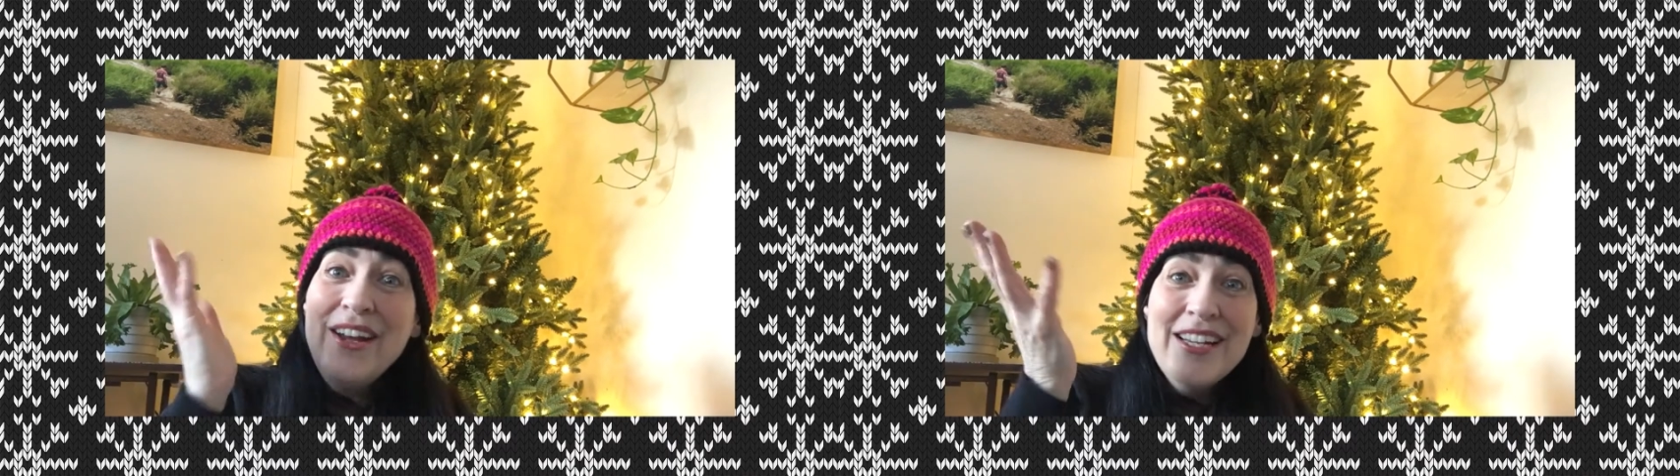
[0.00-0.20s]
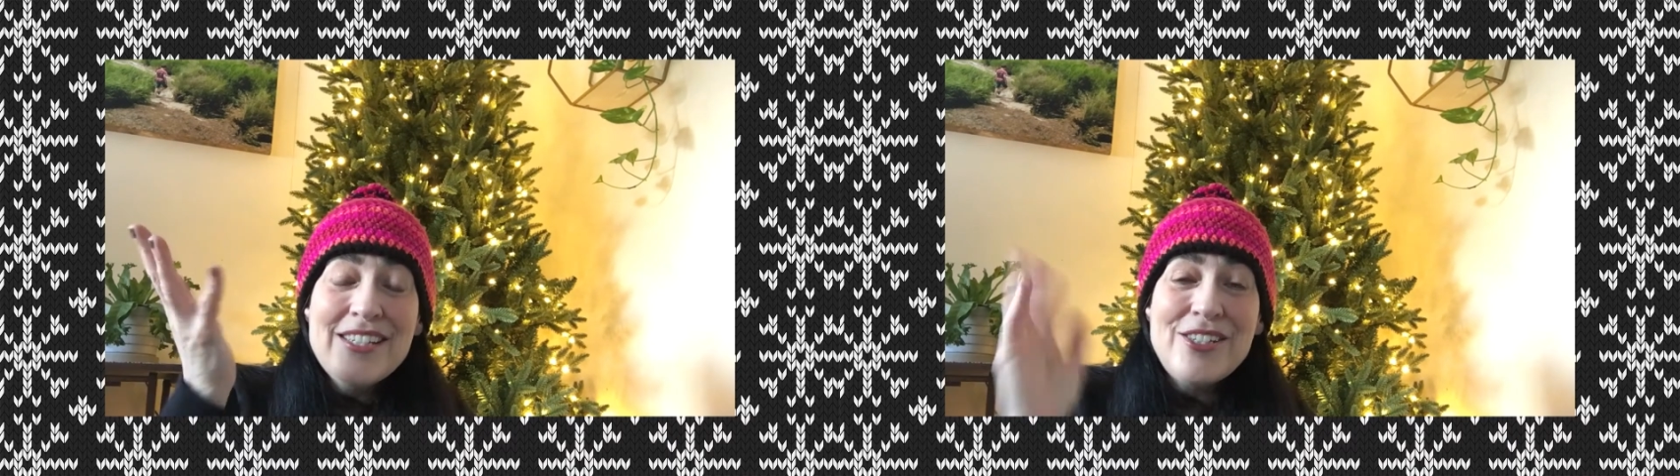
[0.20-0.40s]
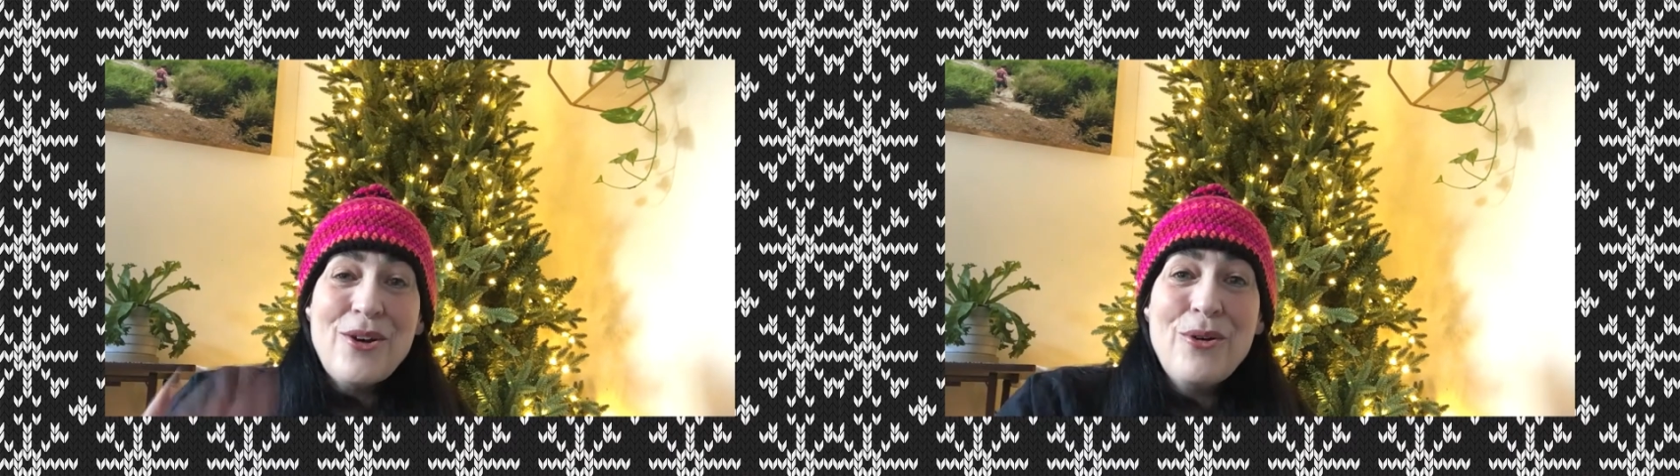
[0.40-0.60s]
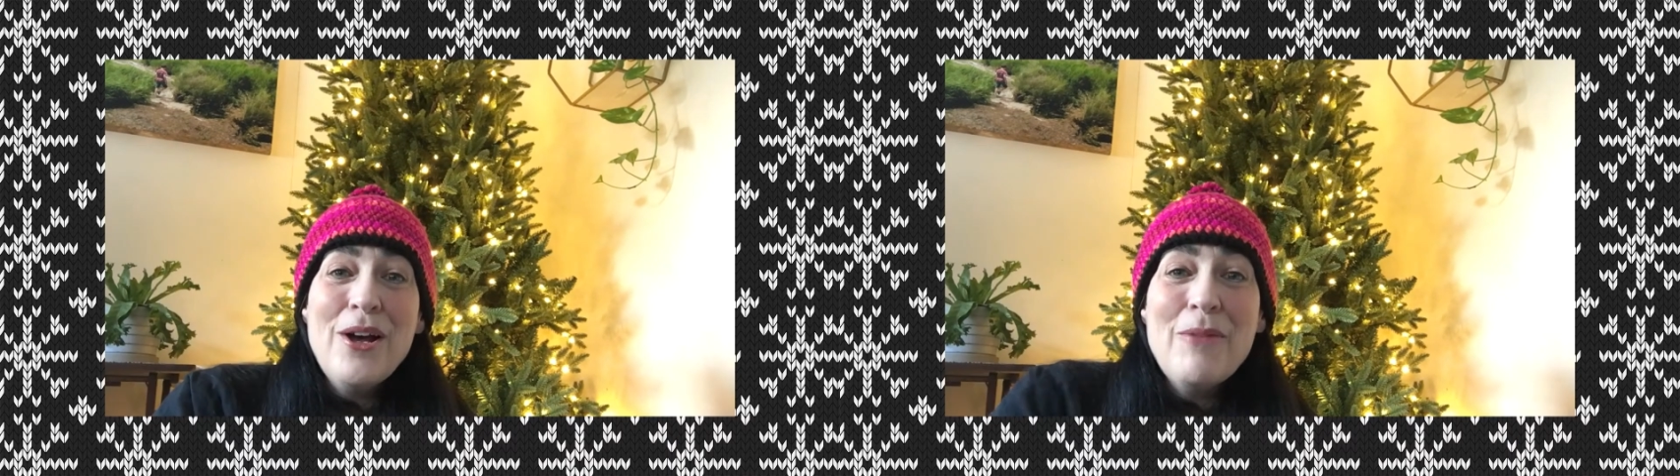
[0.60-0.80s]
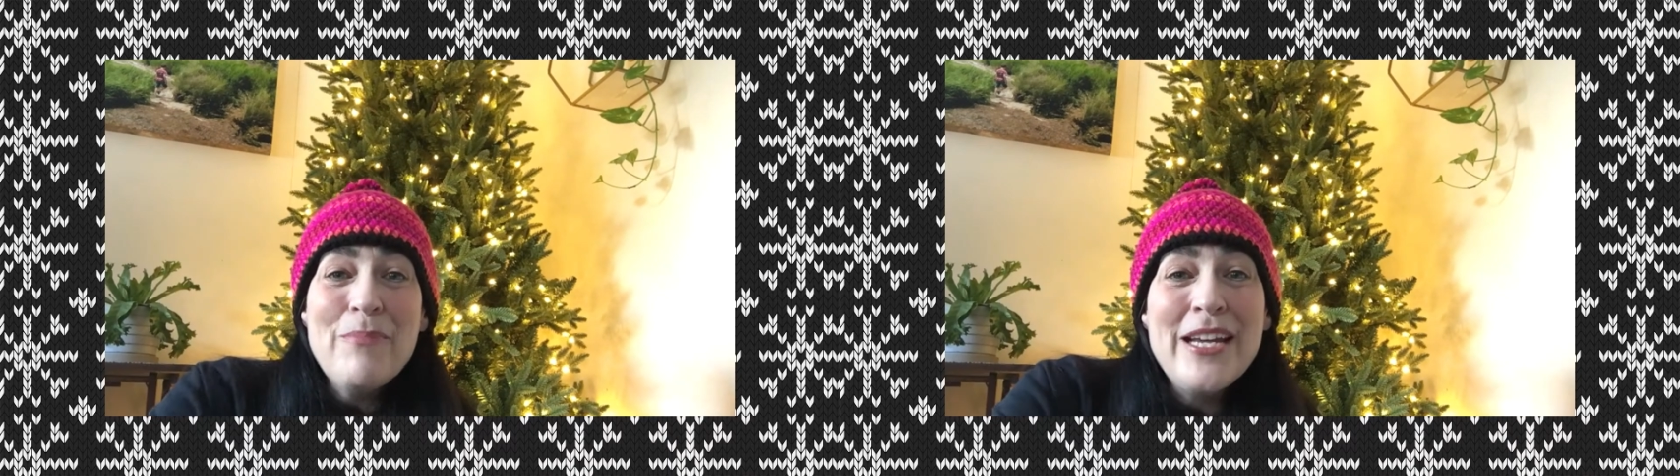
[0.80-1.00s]
So
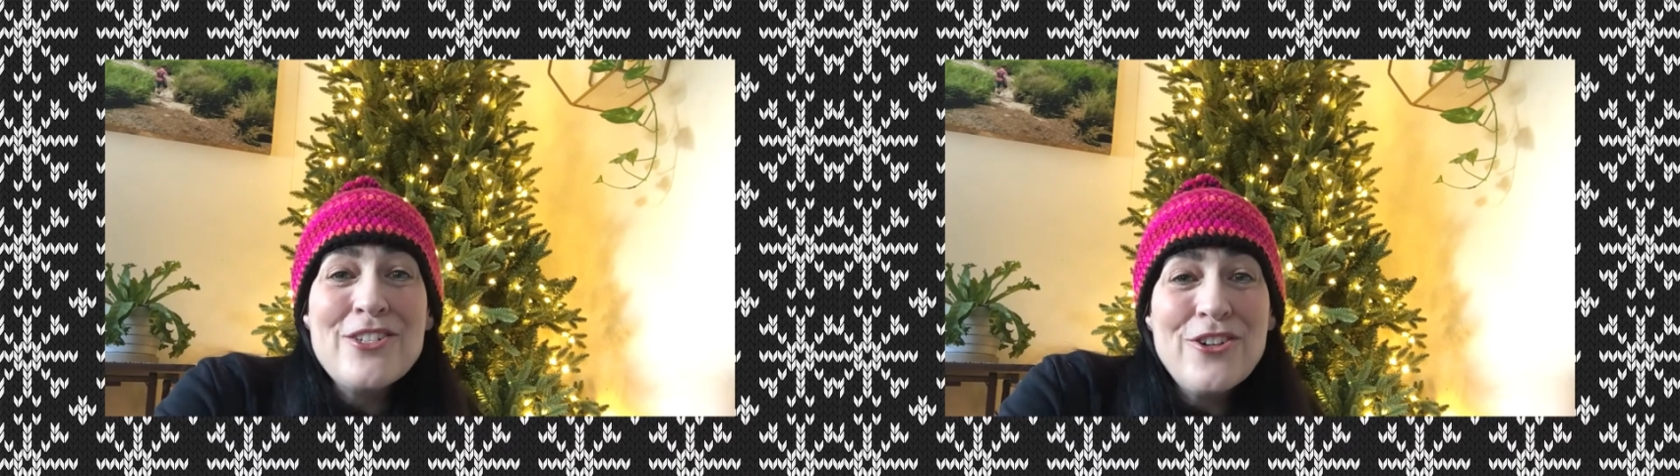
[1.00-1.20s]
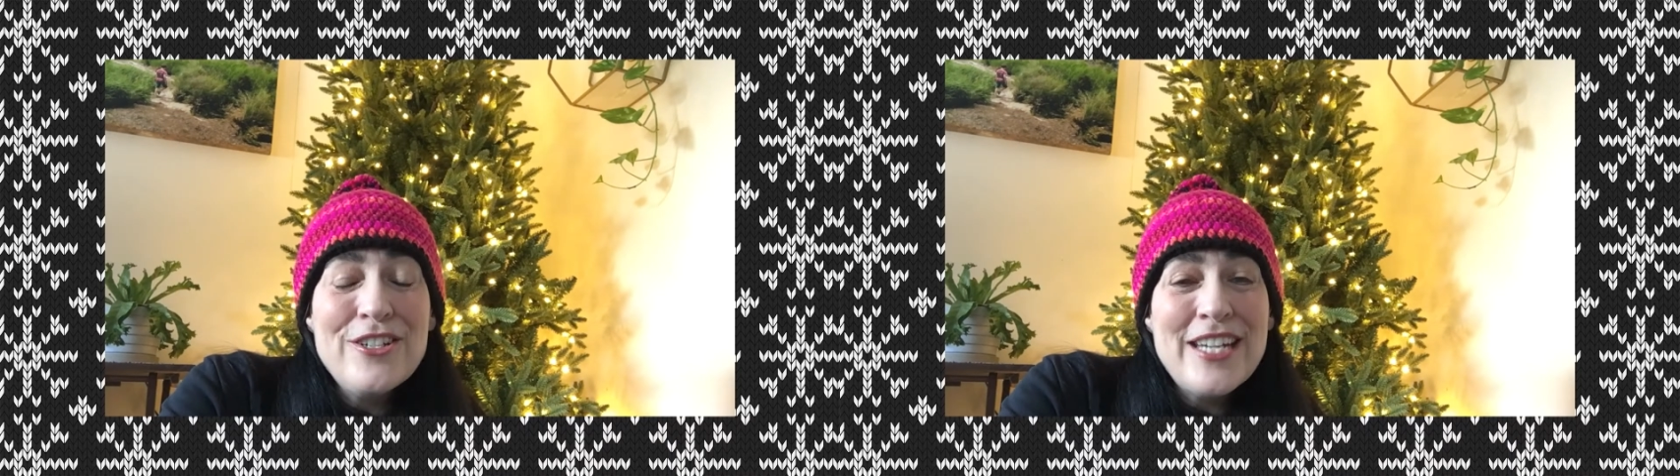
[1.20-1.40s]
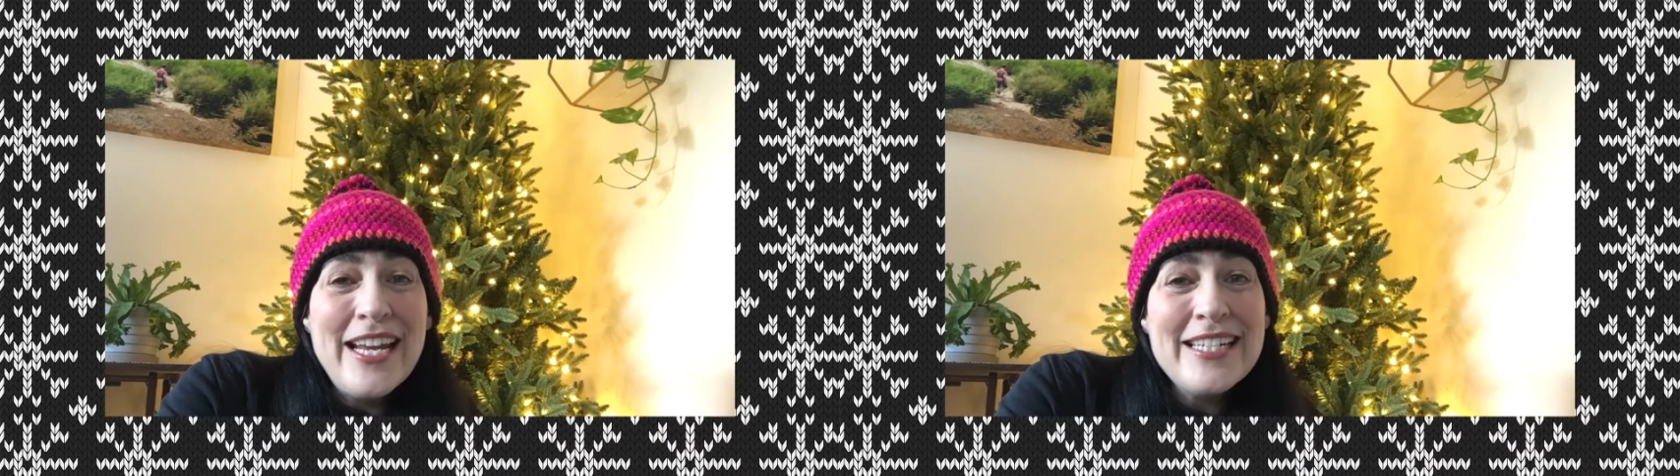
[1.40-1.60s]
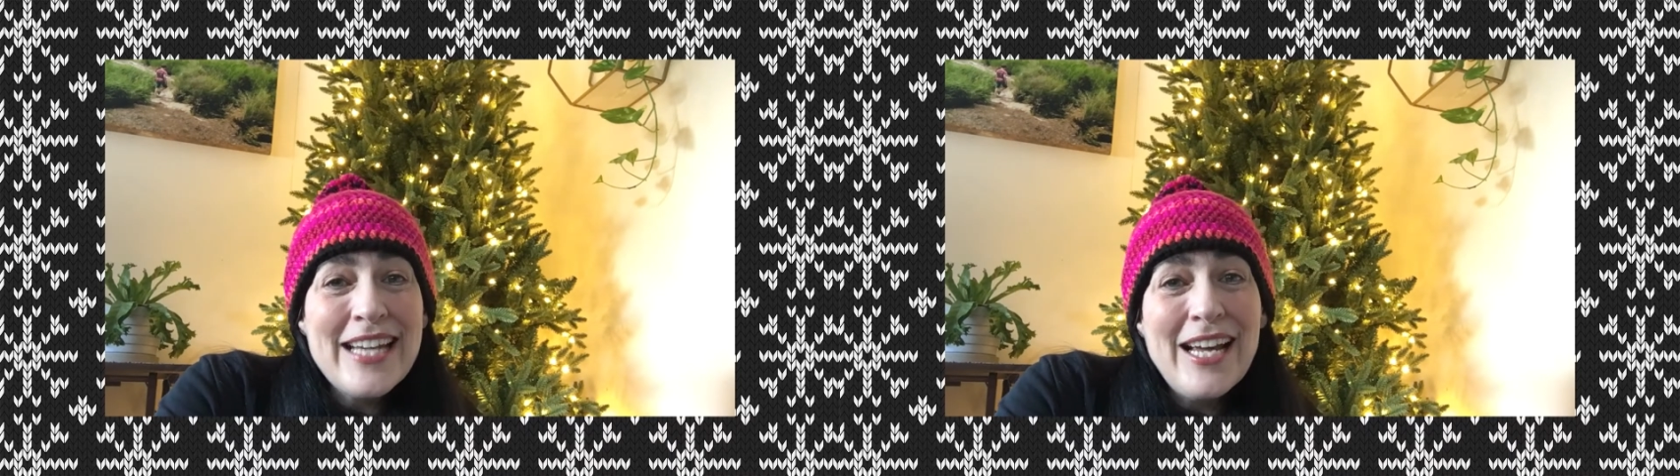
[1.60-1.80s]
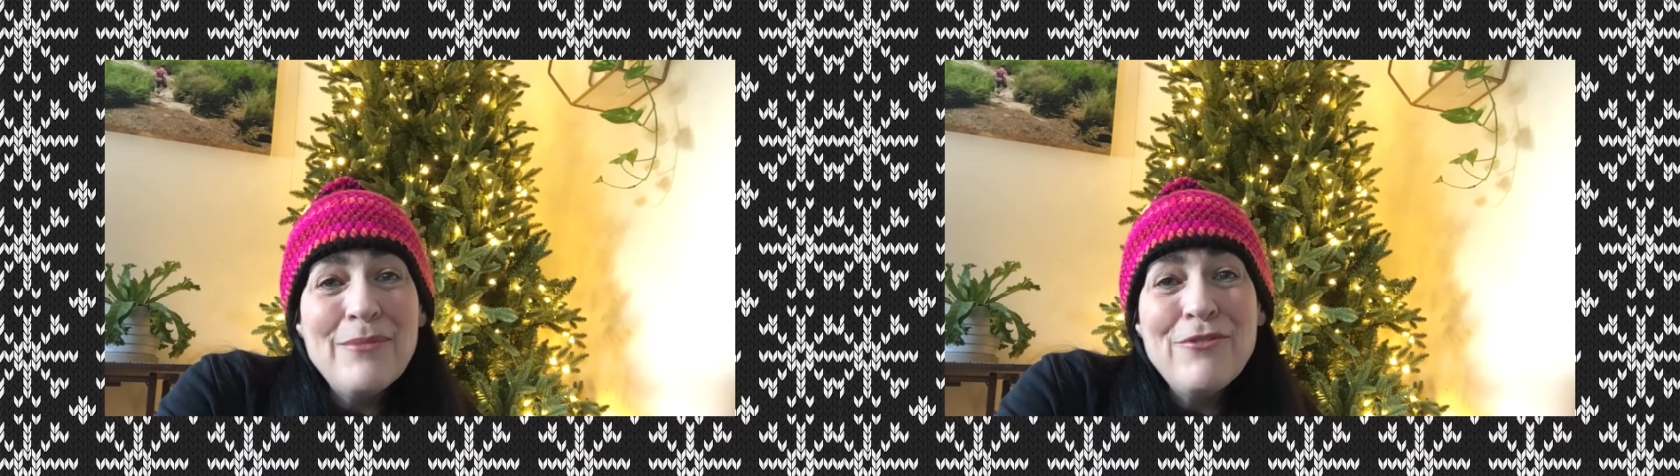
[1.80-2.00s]
make sure you take time